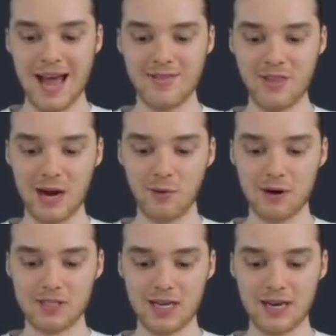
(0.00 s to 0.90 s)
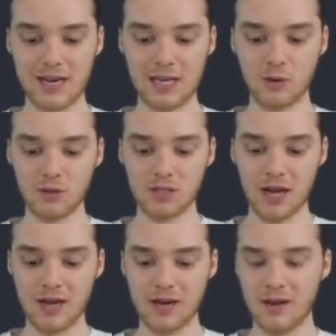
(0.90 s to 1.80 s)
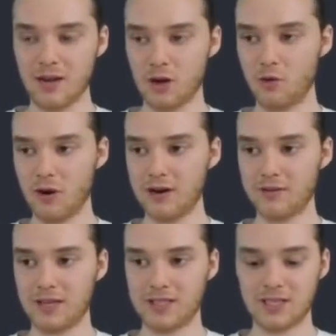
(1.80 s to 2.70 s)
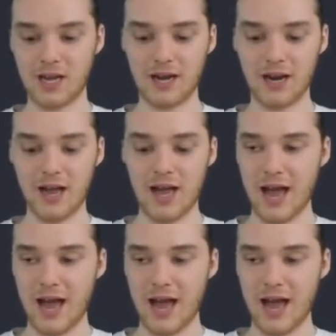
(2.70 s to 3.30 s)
and then I want to say equal sign, greater than sign,